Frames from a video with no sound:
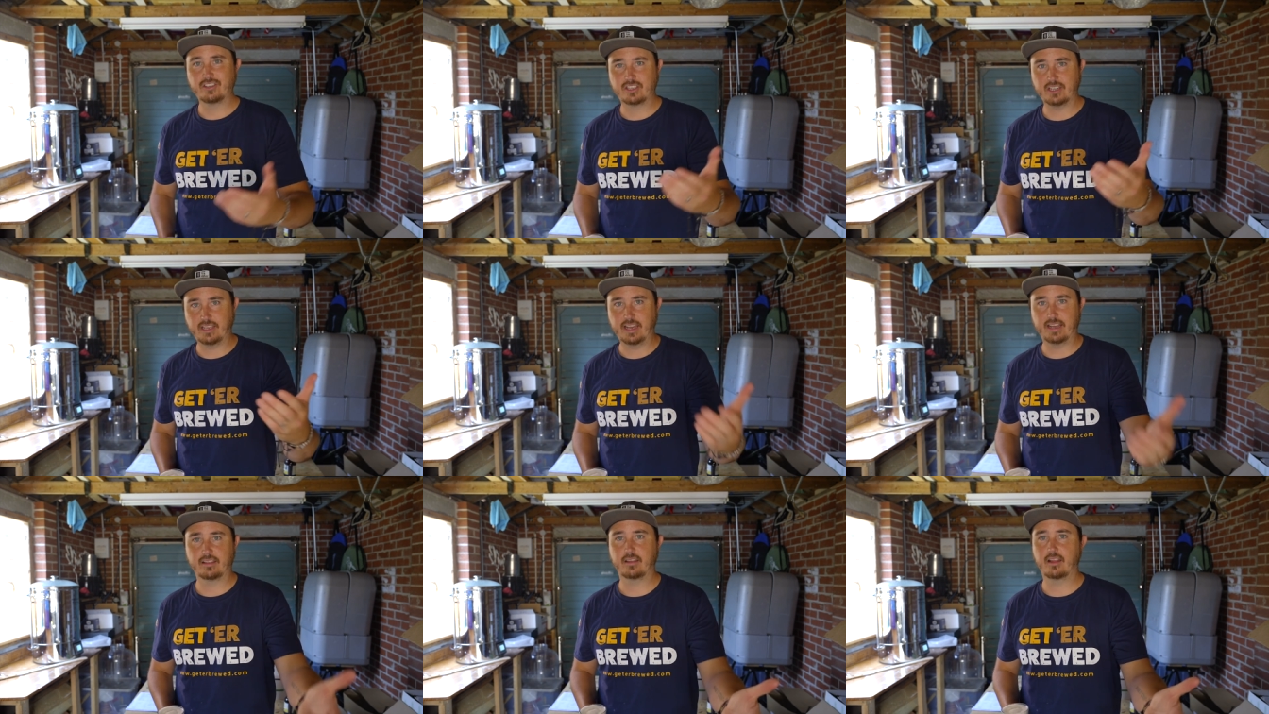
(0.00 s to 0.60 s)
to
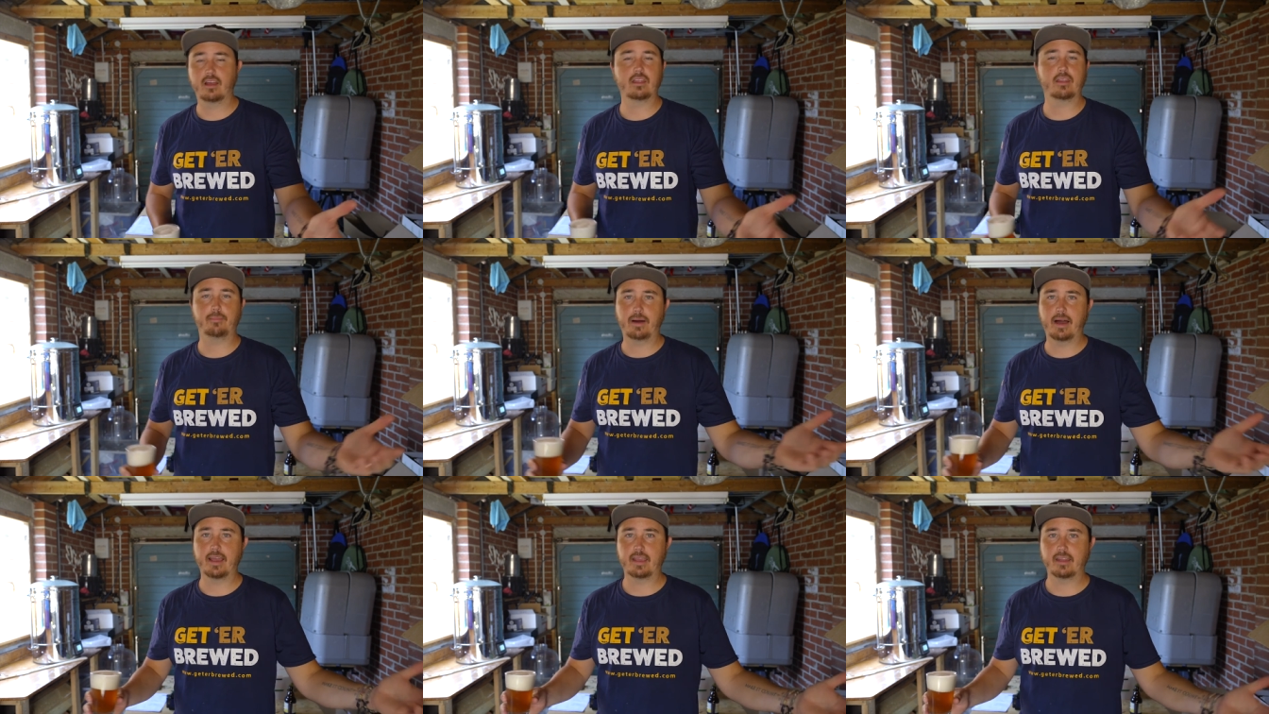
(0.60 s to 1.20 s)
get the
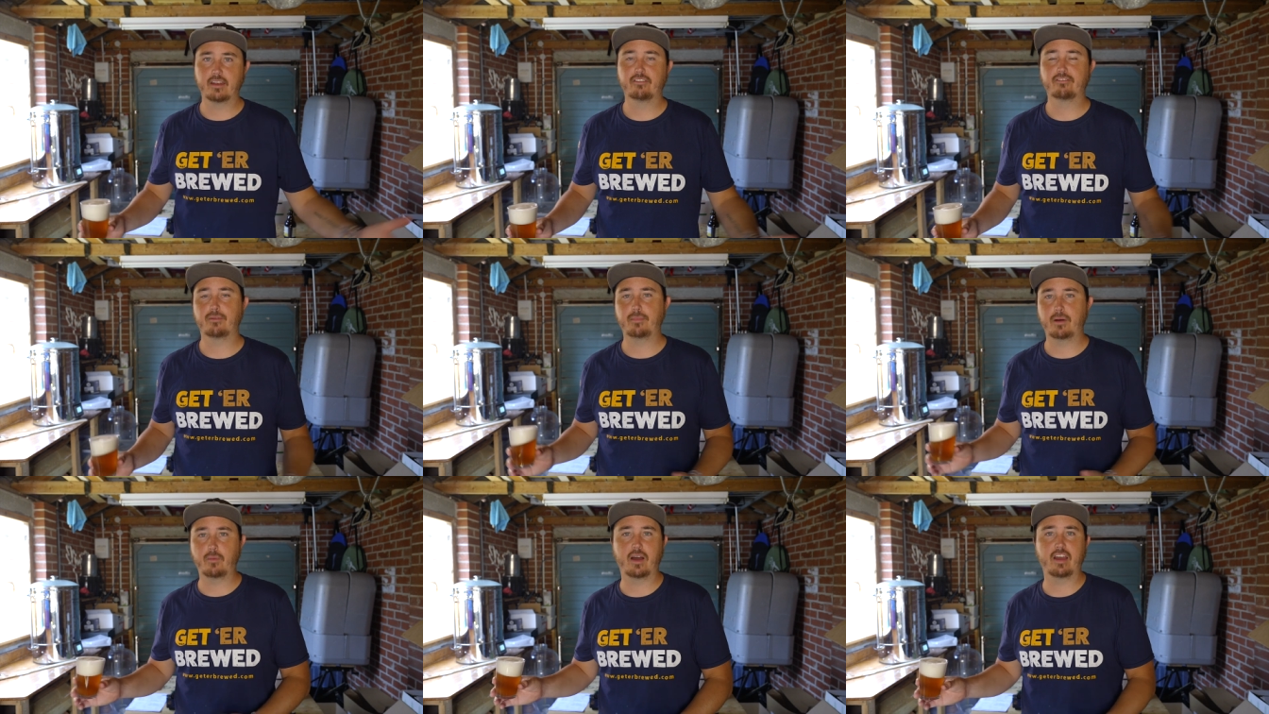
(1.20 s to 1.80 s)
buy-in from
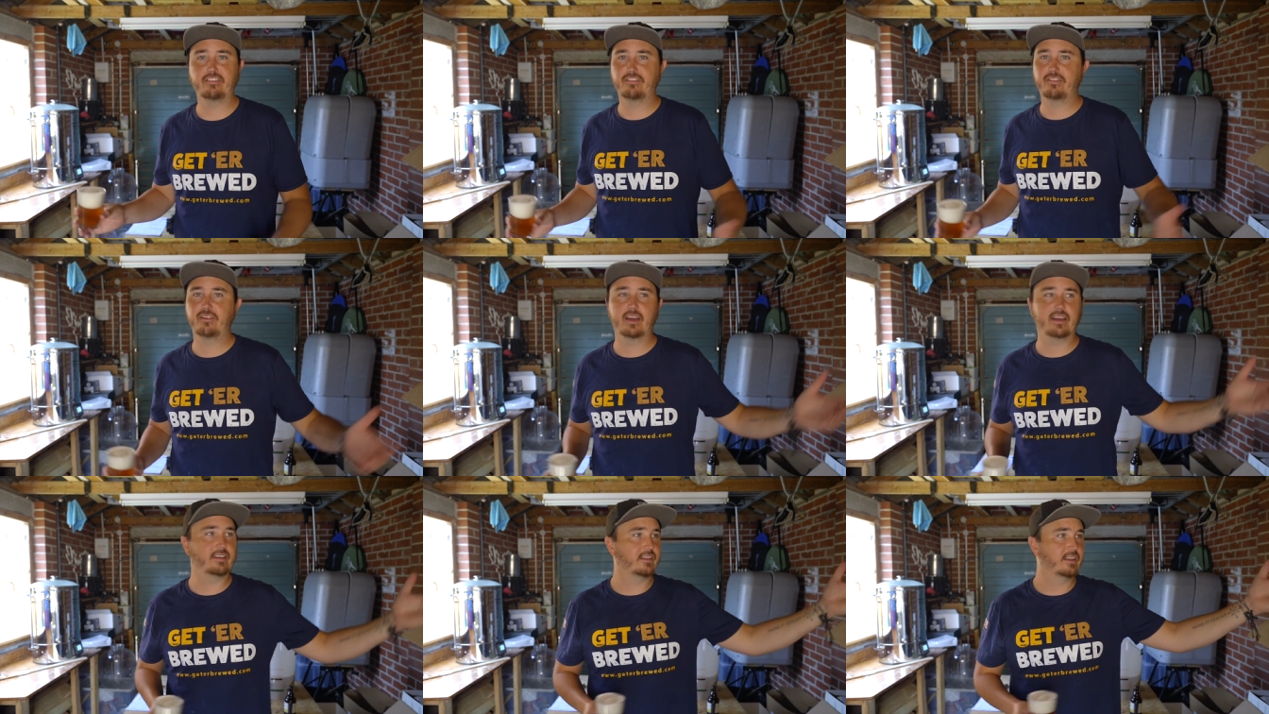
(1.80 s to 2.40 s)
my wife
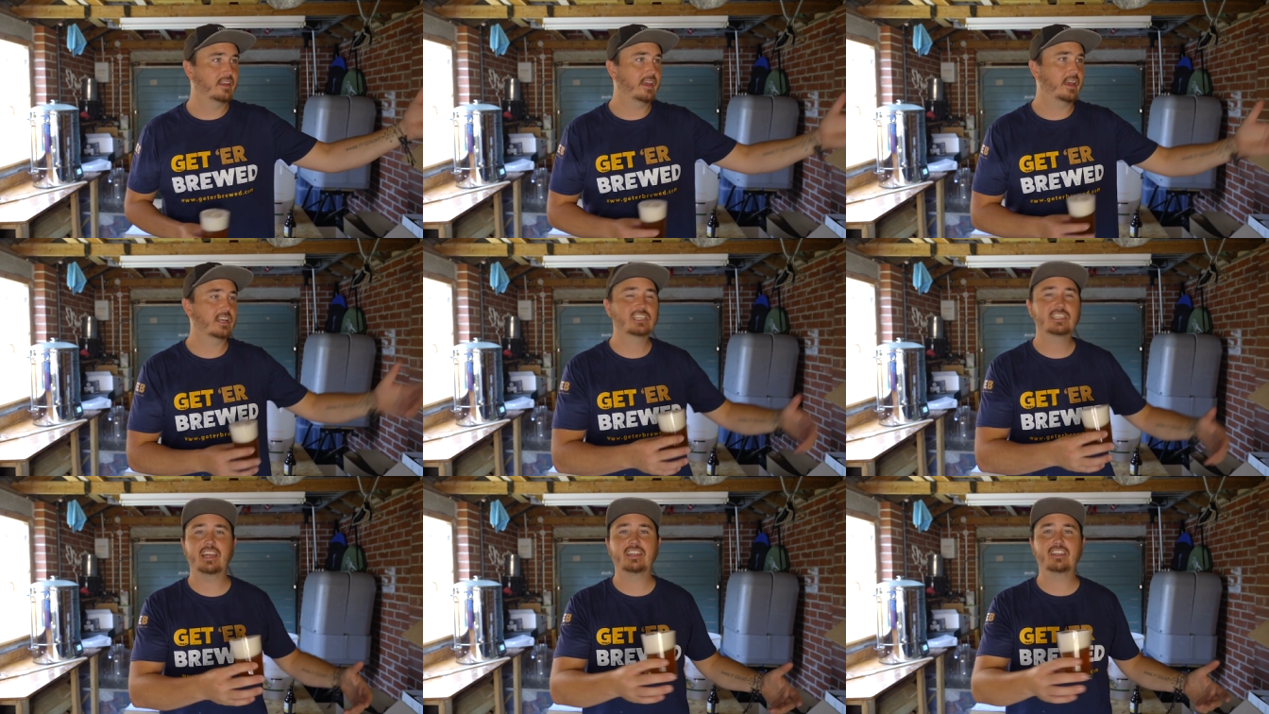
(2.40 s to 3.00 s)
and
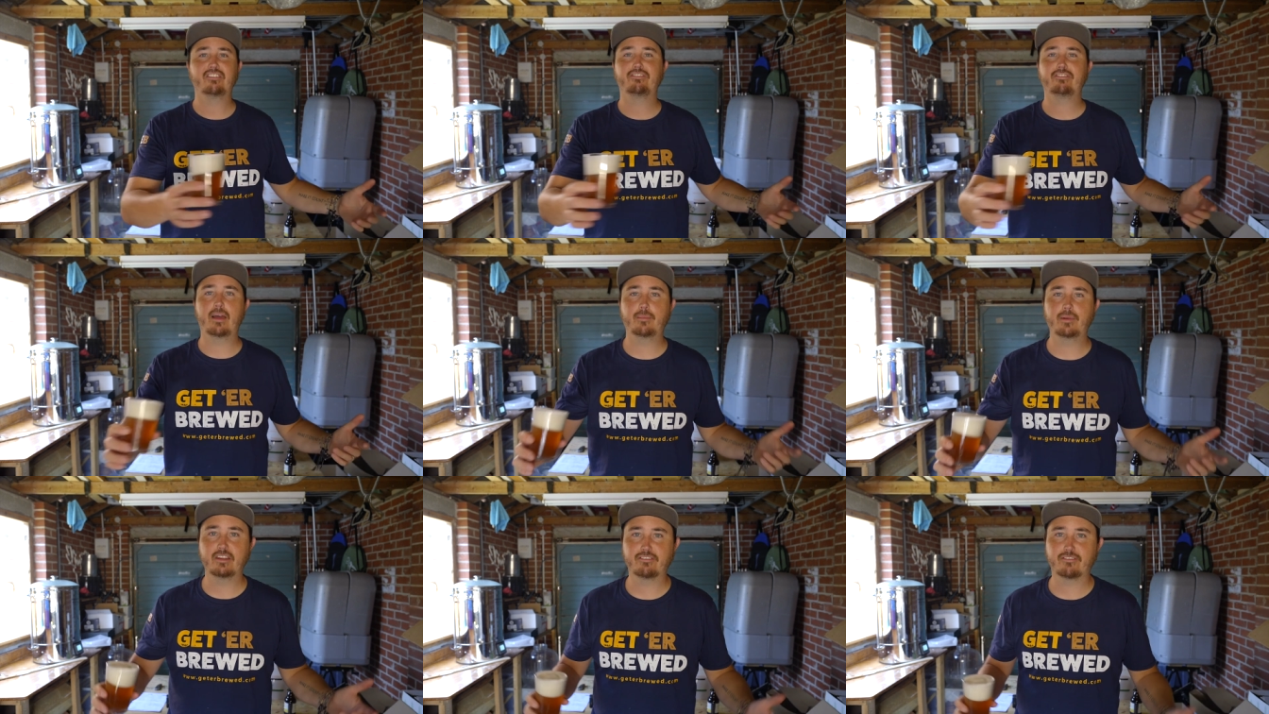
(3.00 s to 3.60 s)
extended
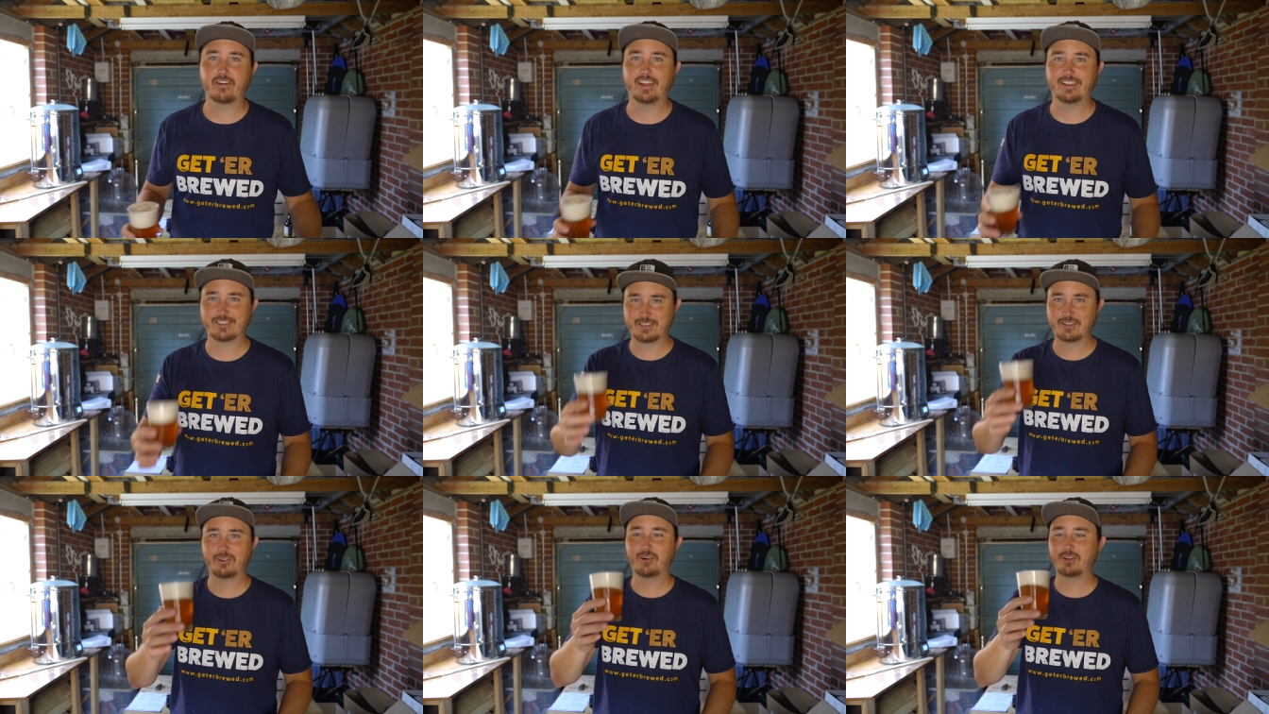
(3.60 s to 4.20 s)
family and
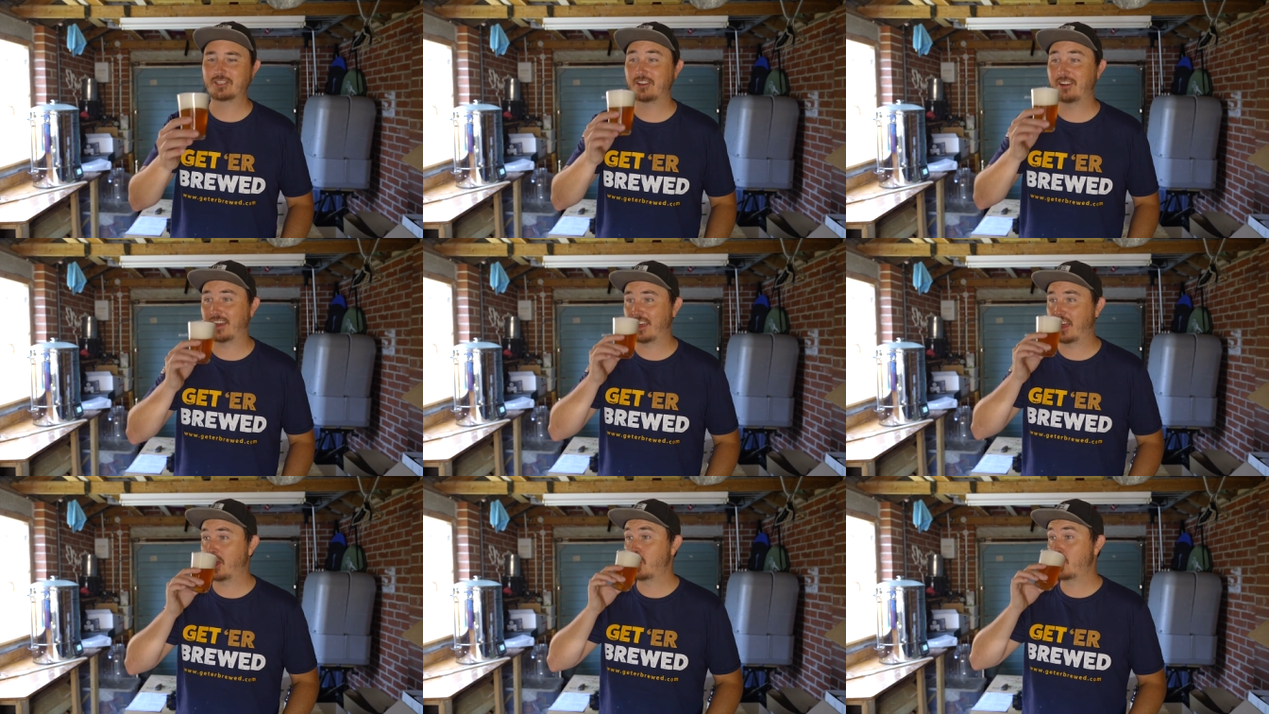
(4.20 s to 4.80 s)
friends who also got
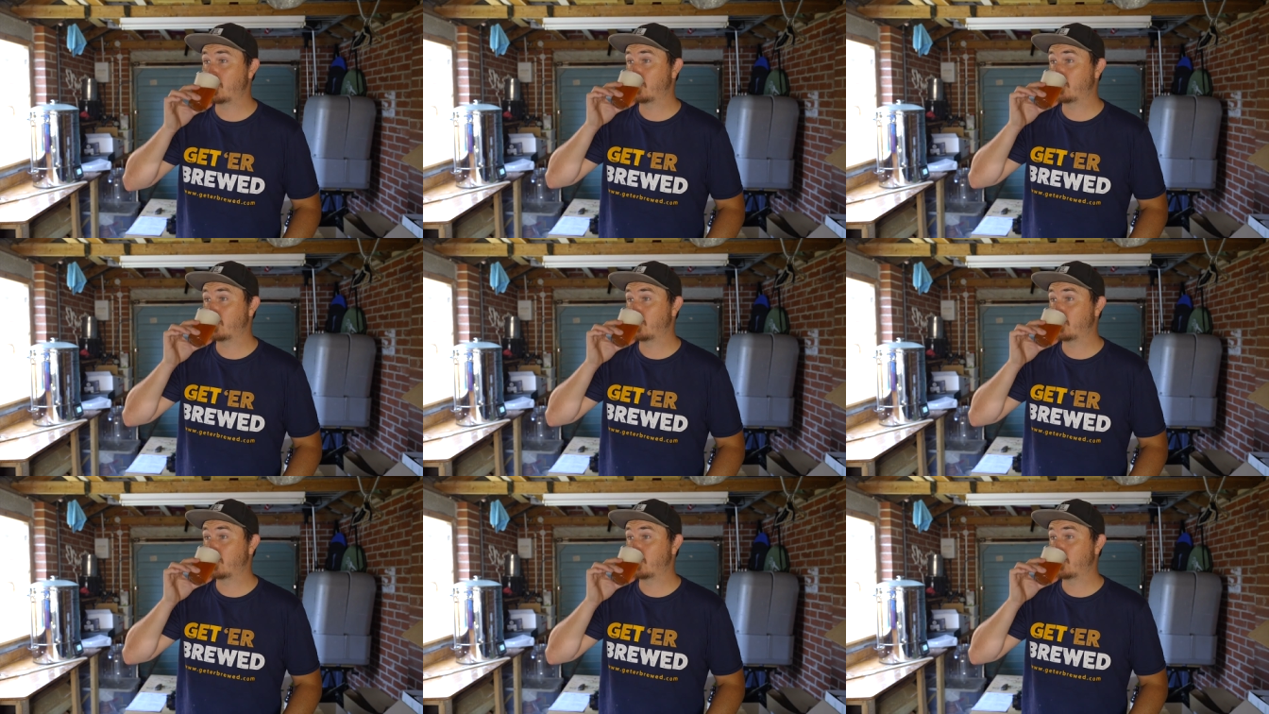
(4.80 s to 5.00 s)
like that.